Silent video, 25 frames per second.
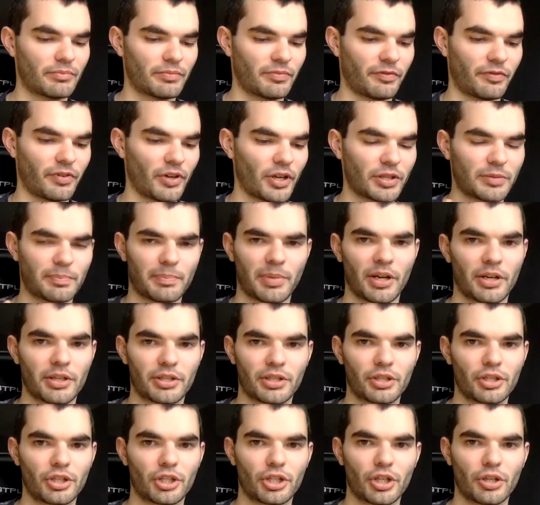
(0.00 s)
first
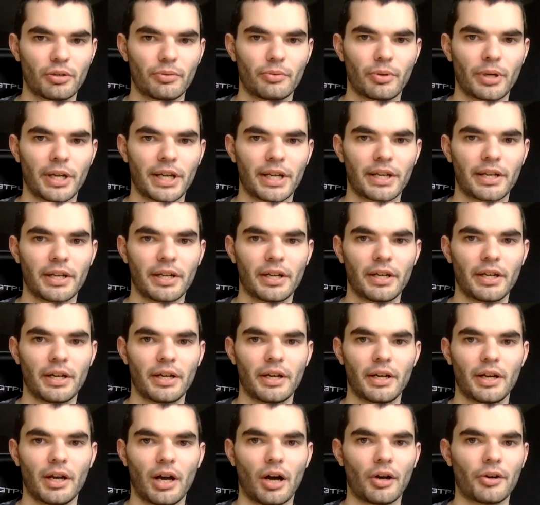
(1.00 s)
person shooting.
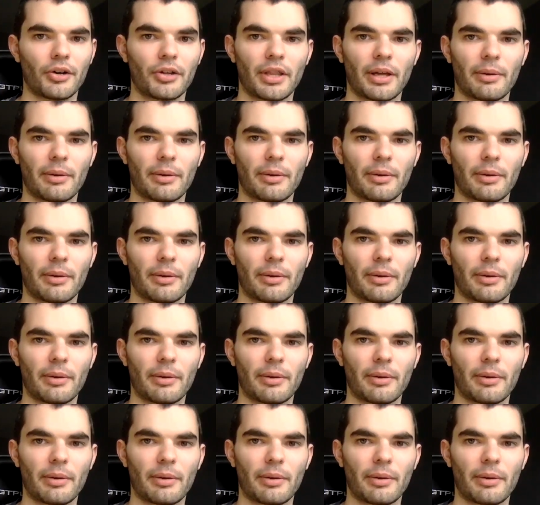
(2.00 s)
I know